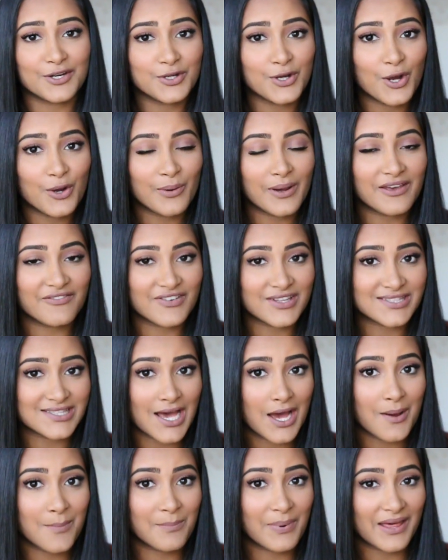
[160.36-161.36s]
I don't know if it's
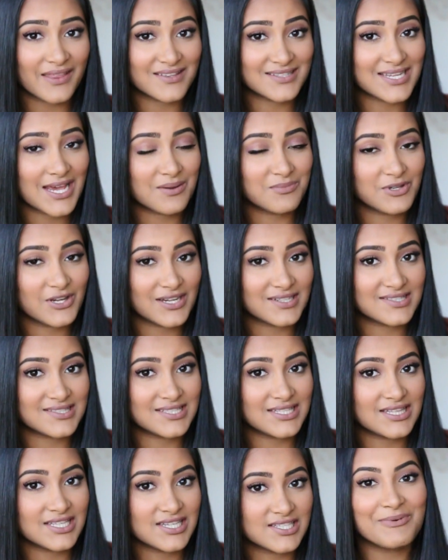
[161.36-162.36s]
up by the time you guys
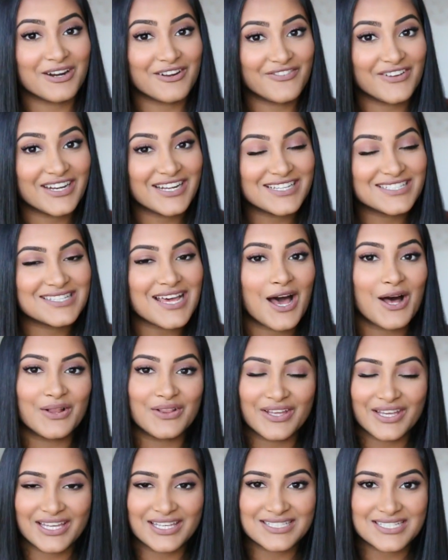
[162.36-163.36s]
see this, but if it is, I'll
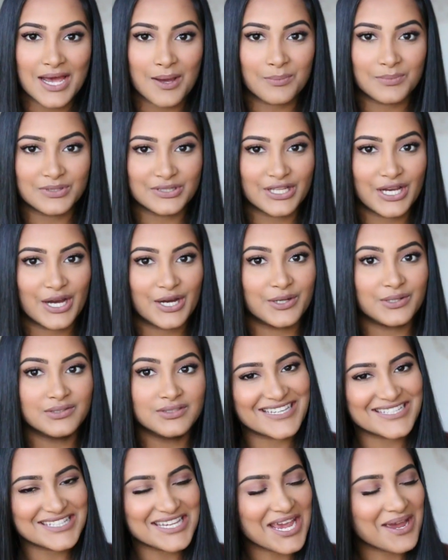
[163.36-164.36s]
link it down below.
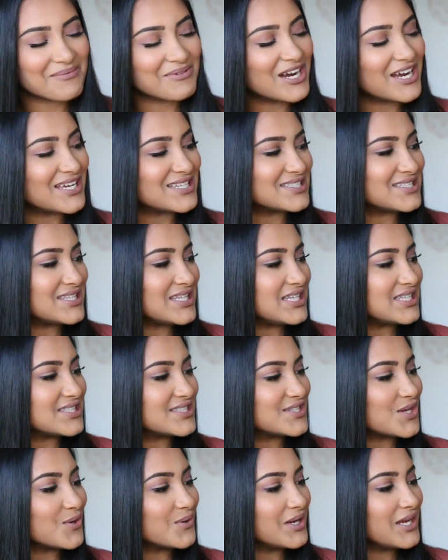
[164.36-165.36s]
This camera is the
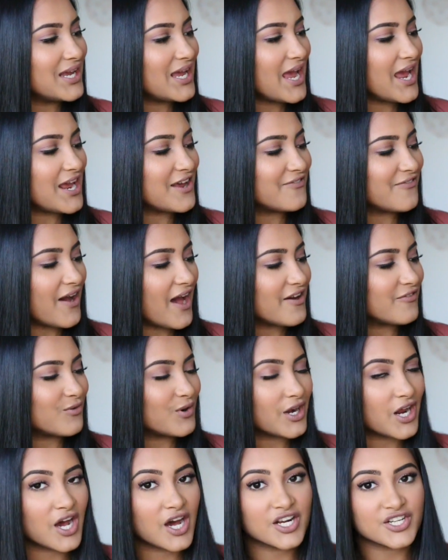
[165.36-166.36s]
Sony
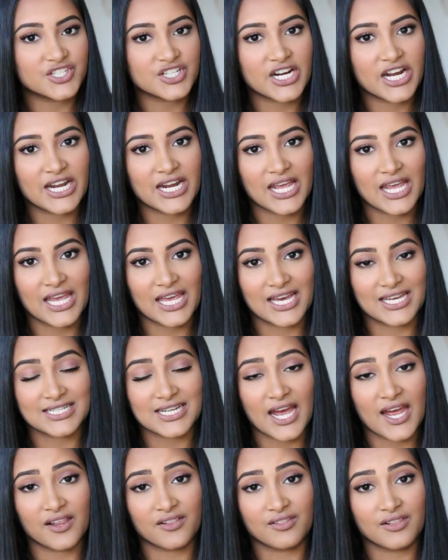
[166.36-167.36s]
a5100 and
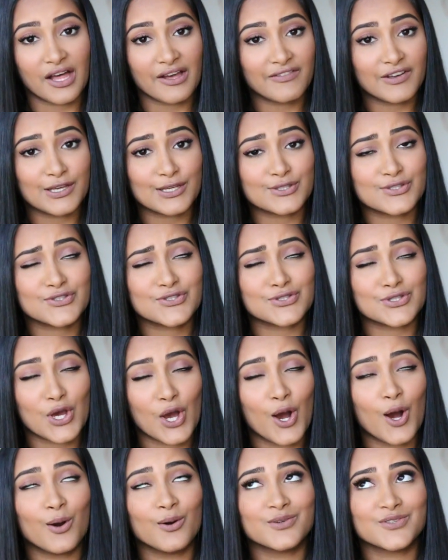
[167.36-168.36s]
I love it
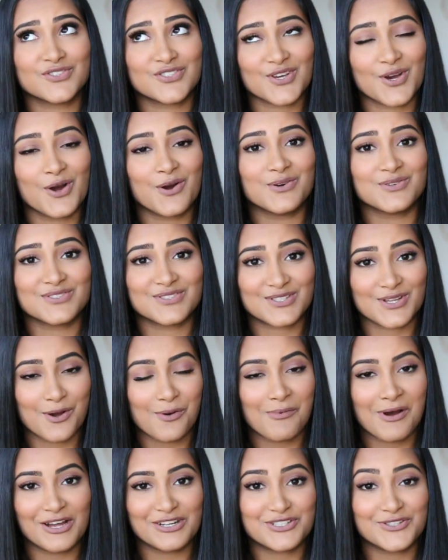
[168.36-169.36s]
so, so,
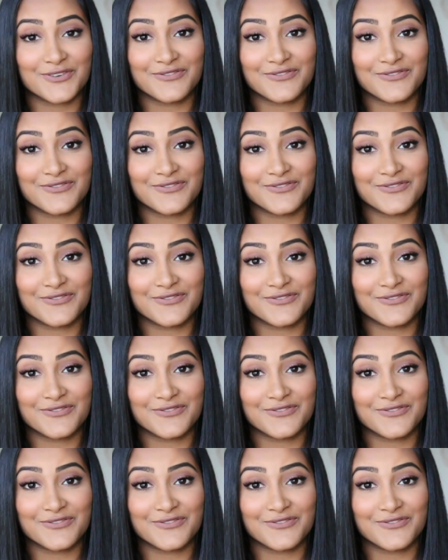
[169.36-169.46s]
so much.